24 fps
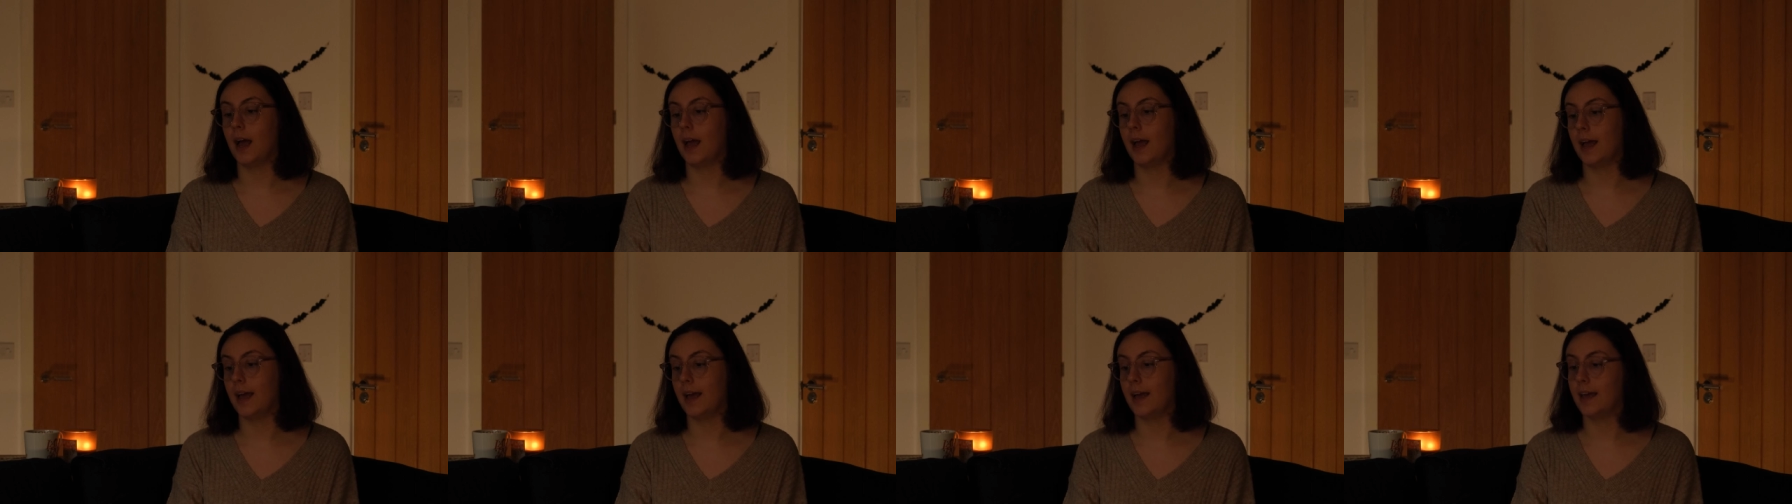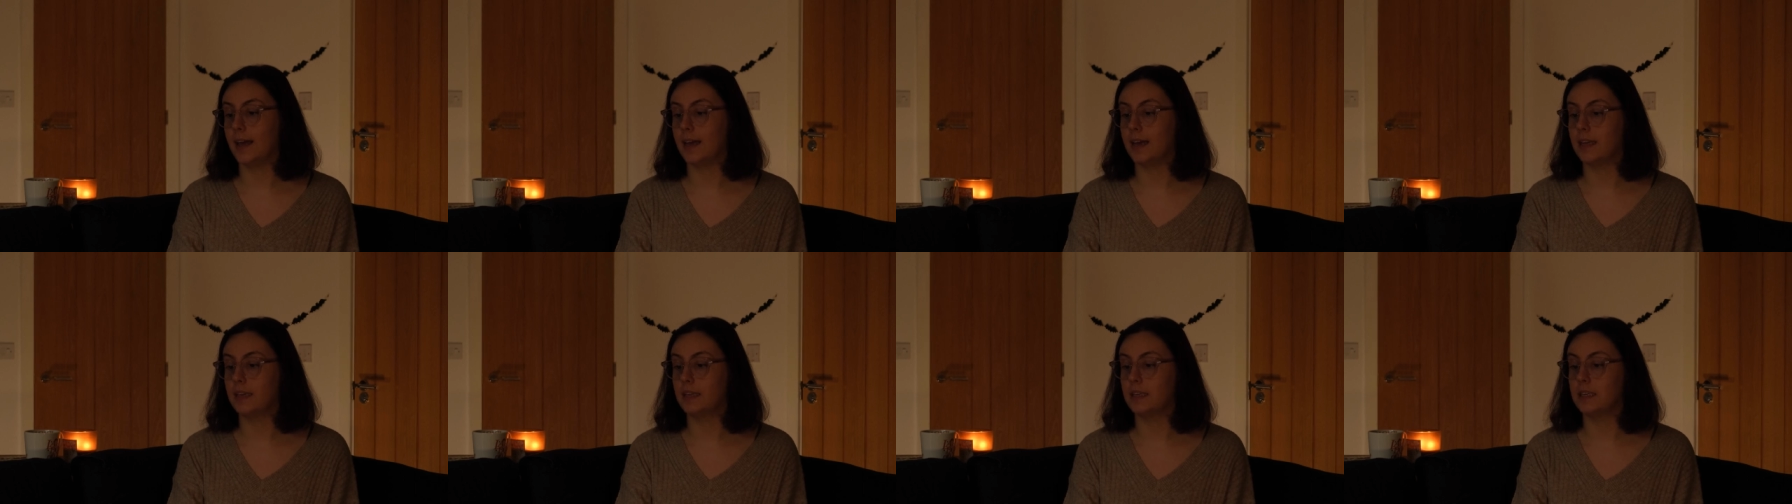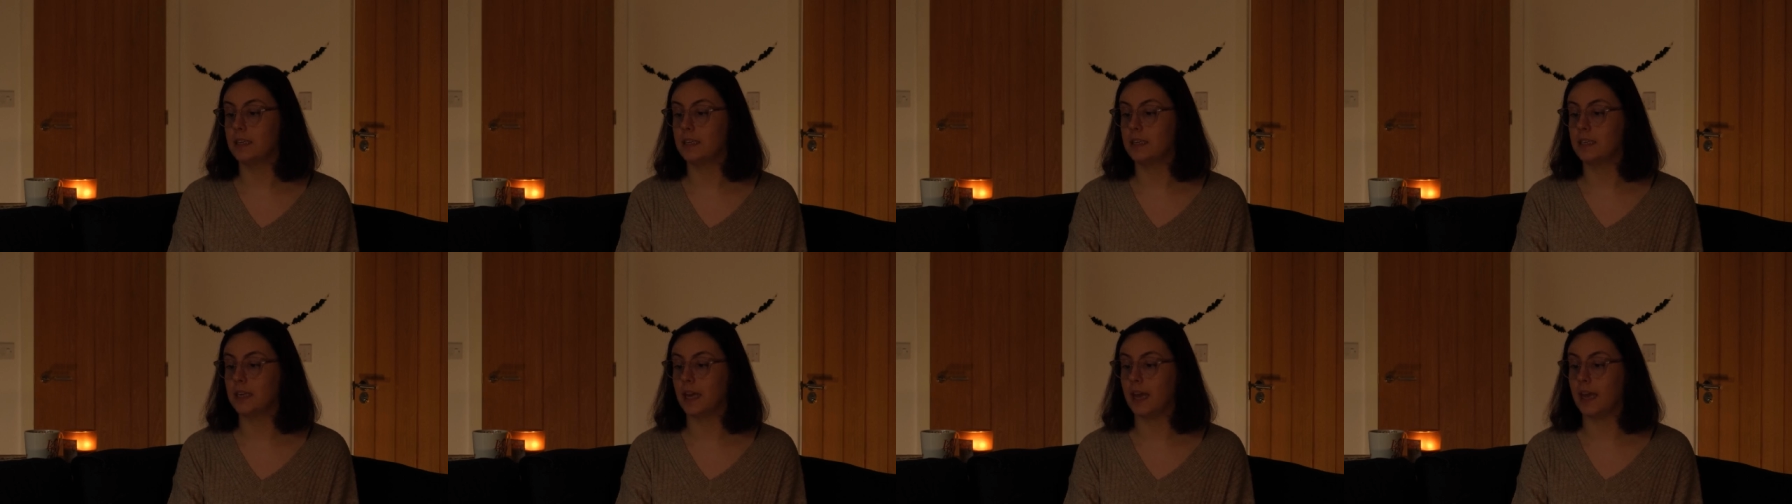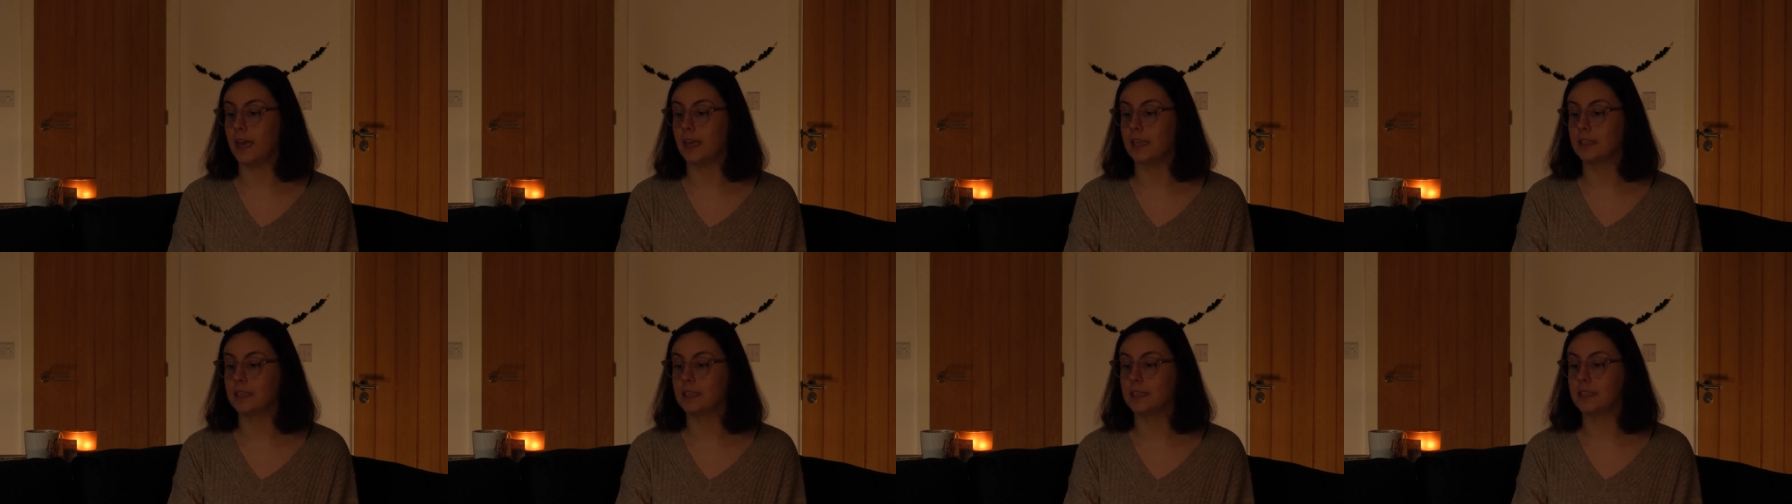and
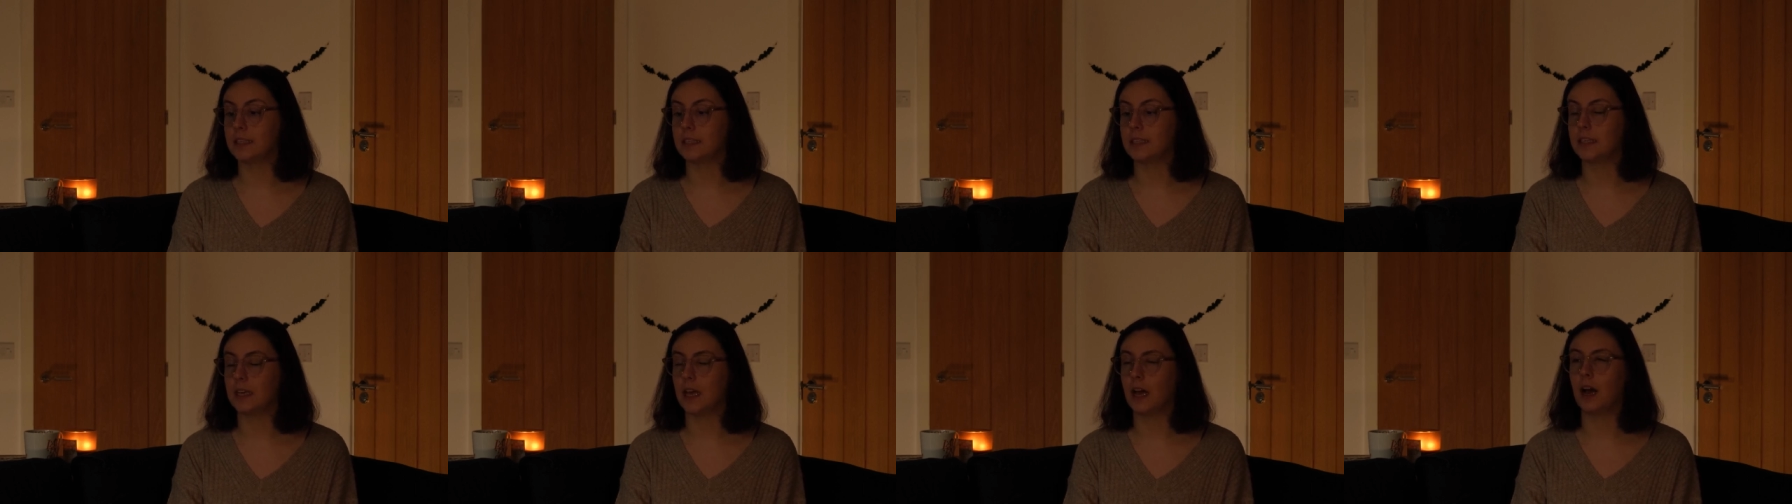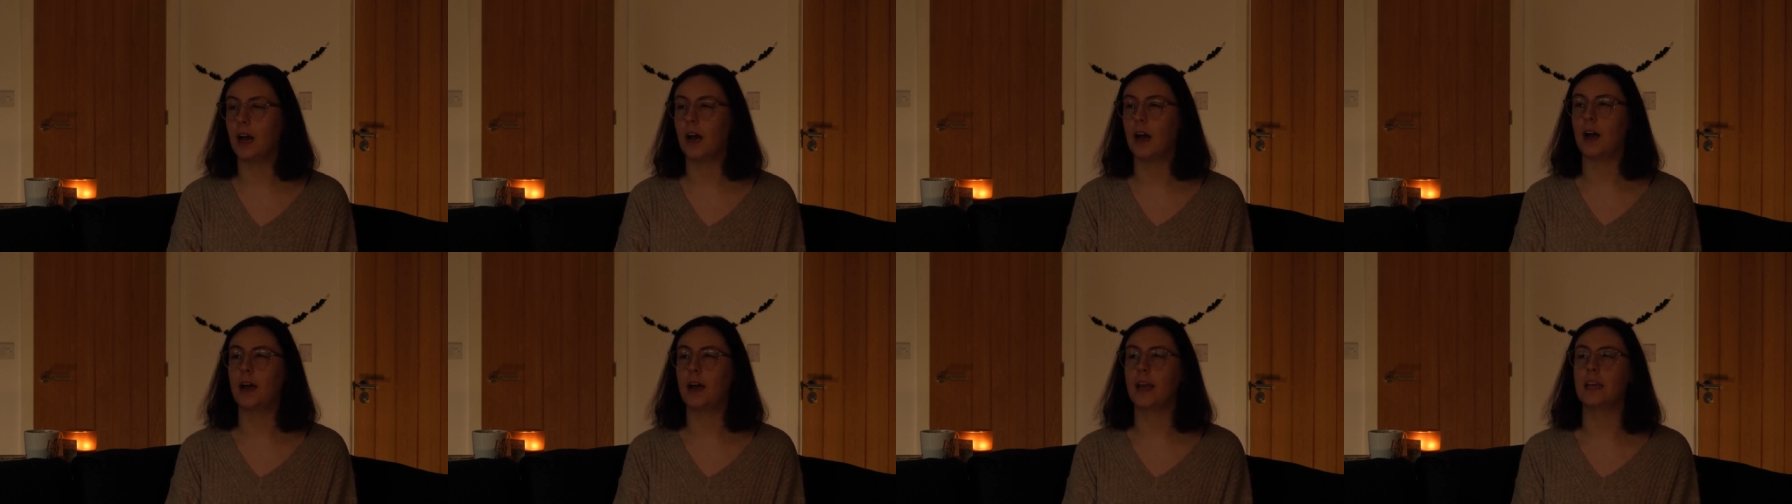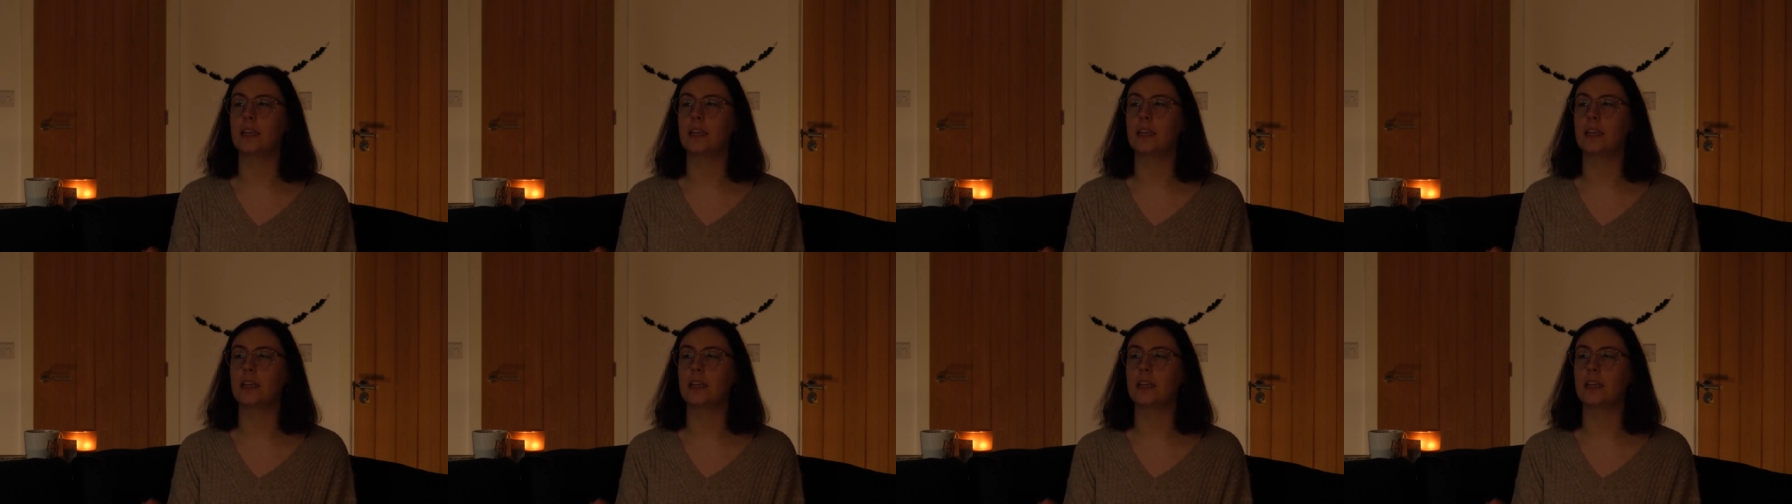it's uh,